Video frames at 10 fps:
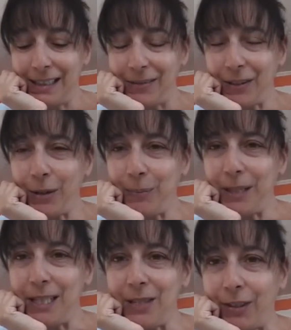very
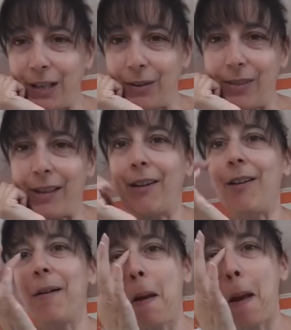peaceful out
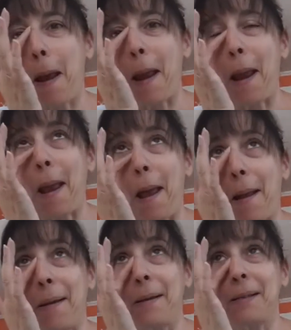there.
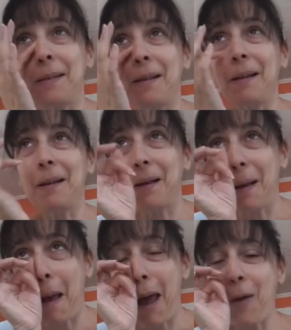And
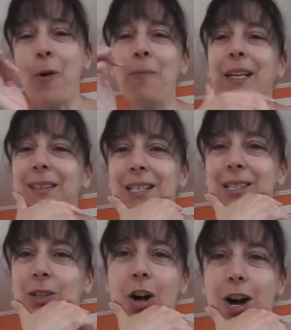I won't make this
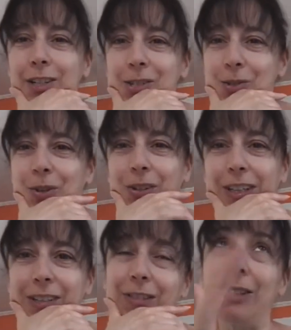a long story,
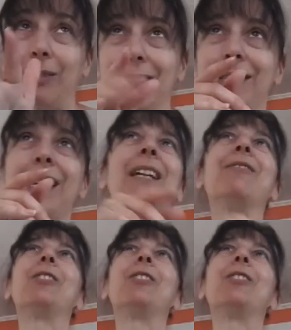even though it is kind of a